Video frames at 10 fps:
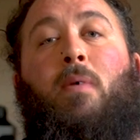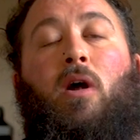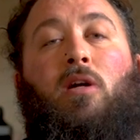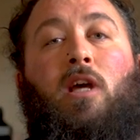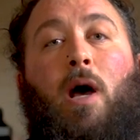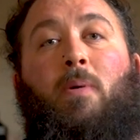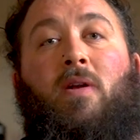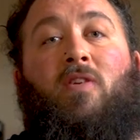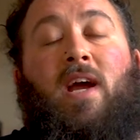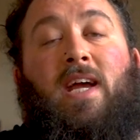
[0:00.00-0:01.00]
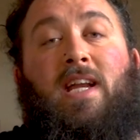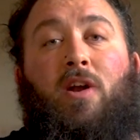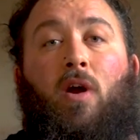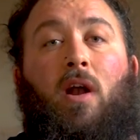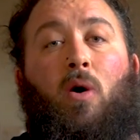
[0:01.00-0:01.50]
marked up and rated in
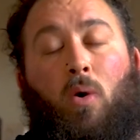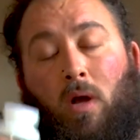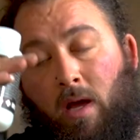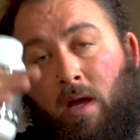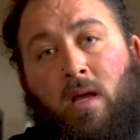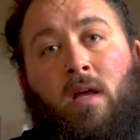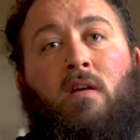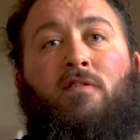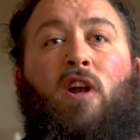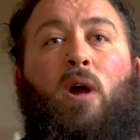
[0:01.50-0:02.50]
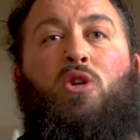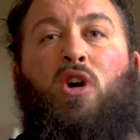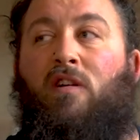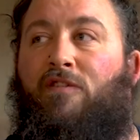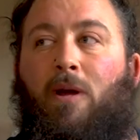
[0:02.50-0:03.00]
our little flow
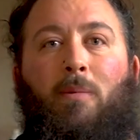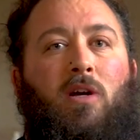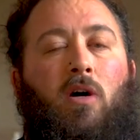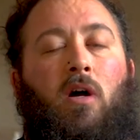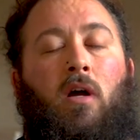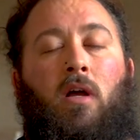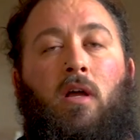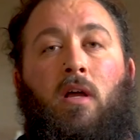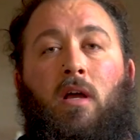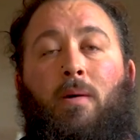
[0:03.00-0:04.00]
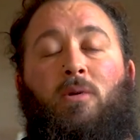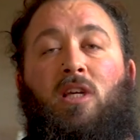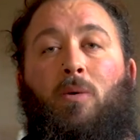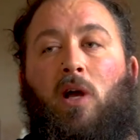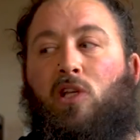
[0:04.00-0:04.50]
chart thing we got, and we'll
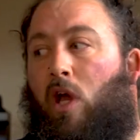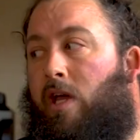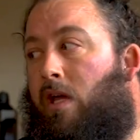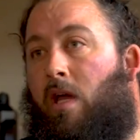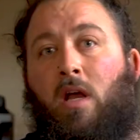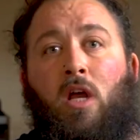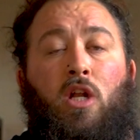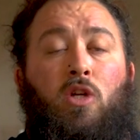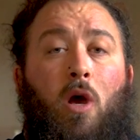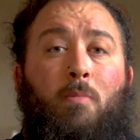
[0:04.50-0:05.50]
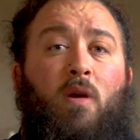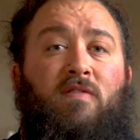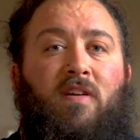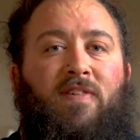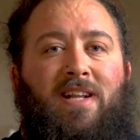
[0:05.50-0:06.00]
see what it's like. Doing
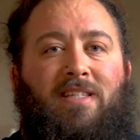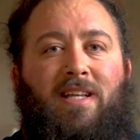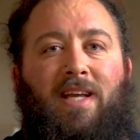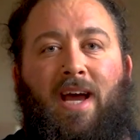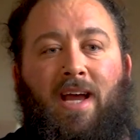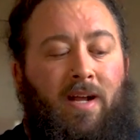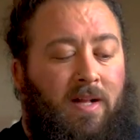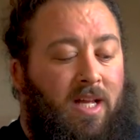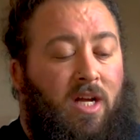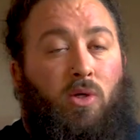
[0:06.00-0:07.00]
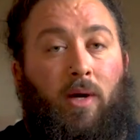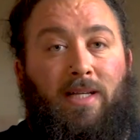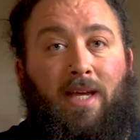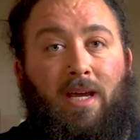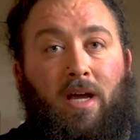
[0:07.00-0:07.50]
moving events today, so I'm gonna
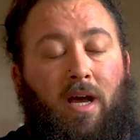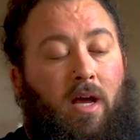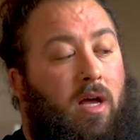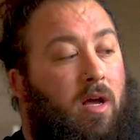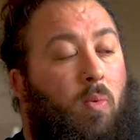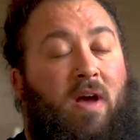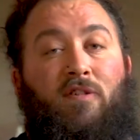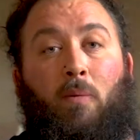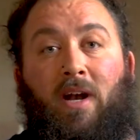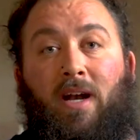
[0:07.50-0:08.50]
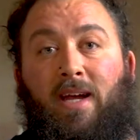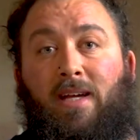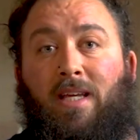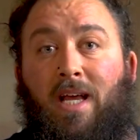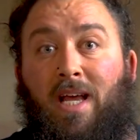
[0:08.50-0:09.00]
take a whiff of one of
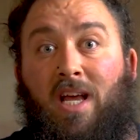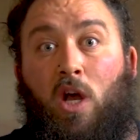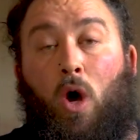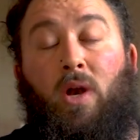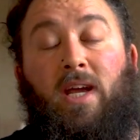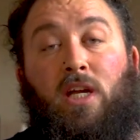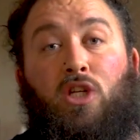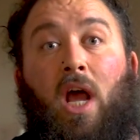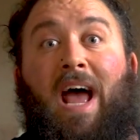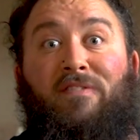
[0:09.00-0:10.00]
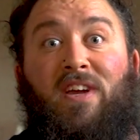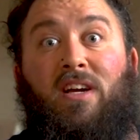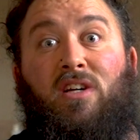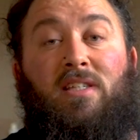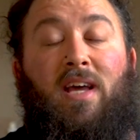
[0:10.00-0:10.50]
these, on each
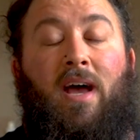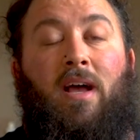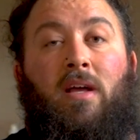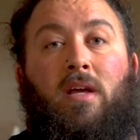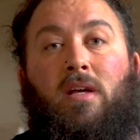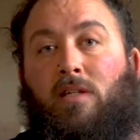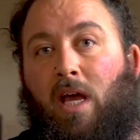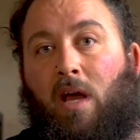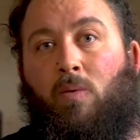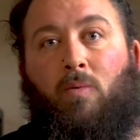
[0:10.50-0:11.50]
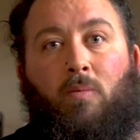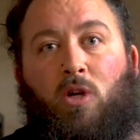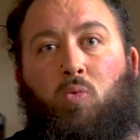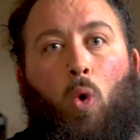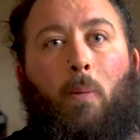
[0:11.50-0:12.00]
heavier set. So we're
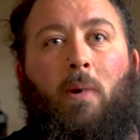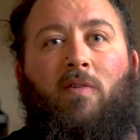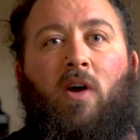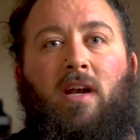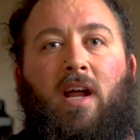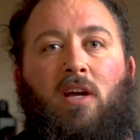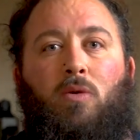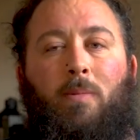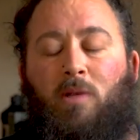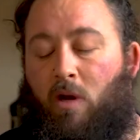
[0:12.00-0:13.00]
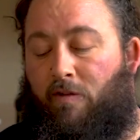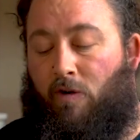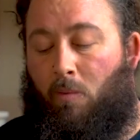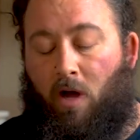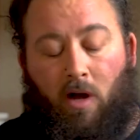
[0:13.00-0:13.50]
just warming up right now, so we've been doing it for
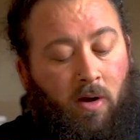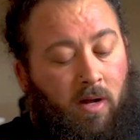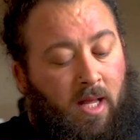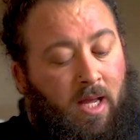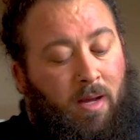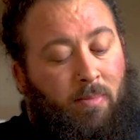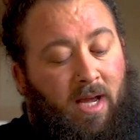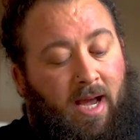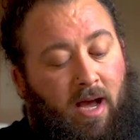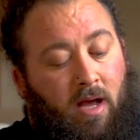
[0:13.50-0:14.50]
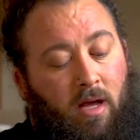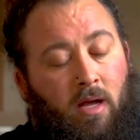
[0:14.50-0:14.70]
a while. But yeah,